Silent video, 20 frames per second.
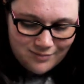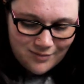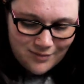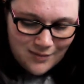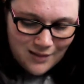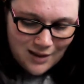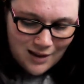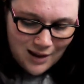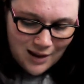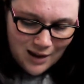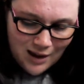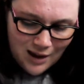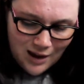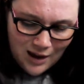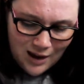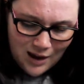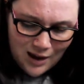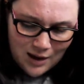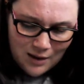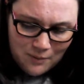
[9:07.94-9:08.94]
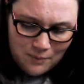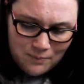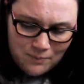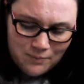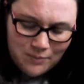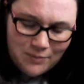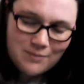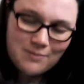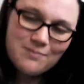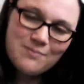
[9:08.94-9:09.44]
Um,
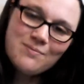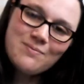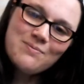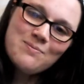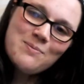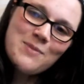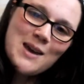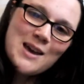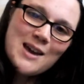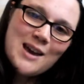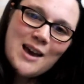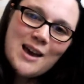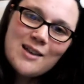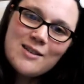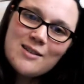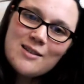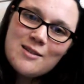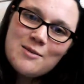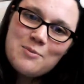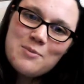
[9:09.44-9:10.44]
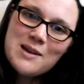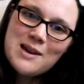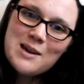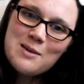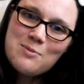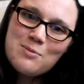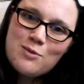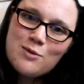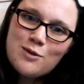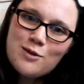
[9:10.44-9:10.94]
big headed
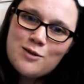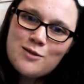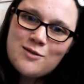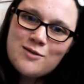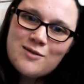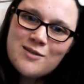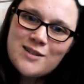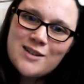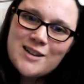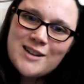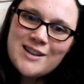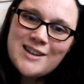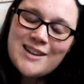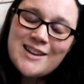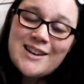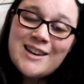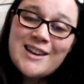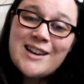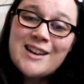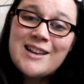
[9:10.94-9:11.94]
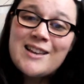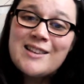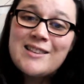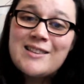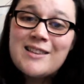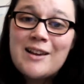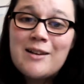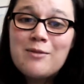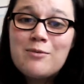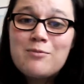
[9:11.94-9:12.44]
people. Now,
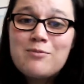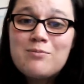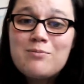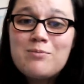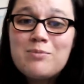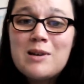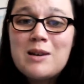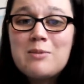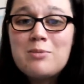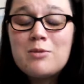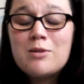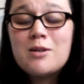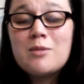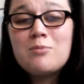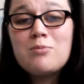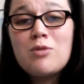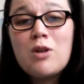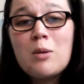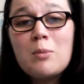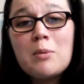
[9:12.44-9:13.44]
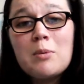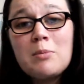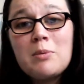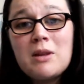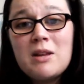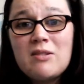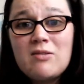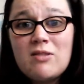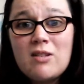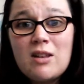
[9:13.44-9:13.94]
people can probably
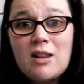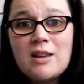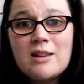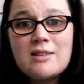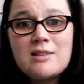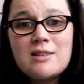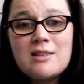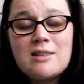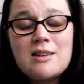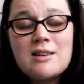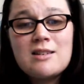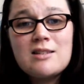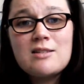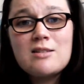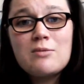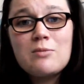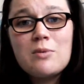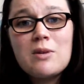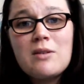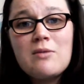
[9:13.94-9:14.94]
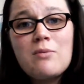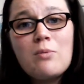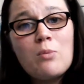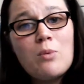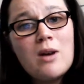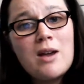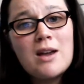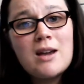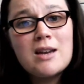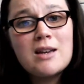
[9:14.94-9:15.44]
relate to this with
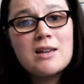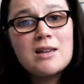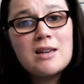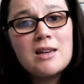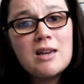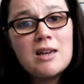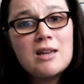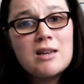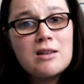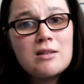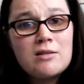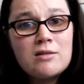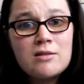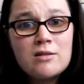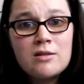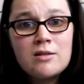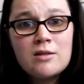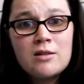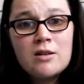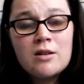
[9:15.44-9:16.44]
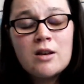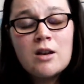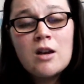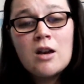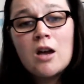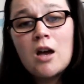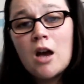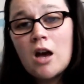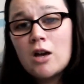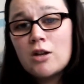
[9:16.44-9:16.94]
working in
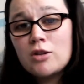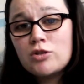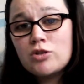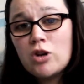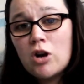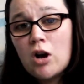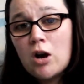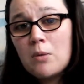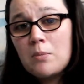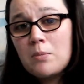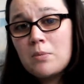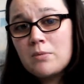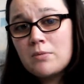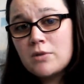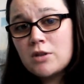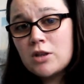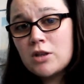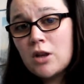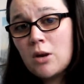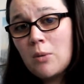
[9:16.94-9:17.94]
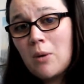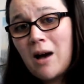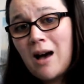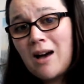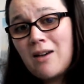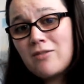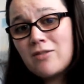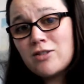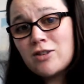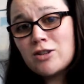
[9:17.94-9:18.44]
a job, you know, having
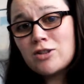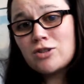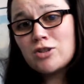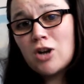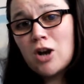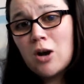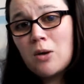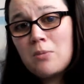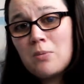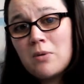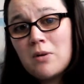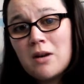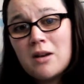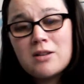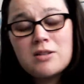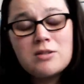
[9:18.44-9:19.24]
a job. As,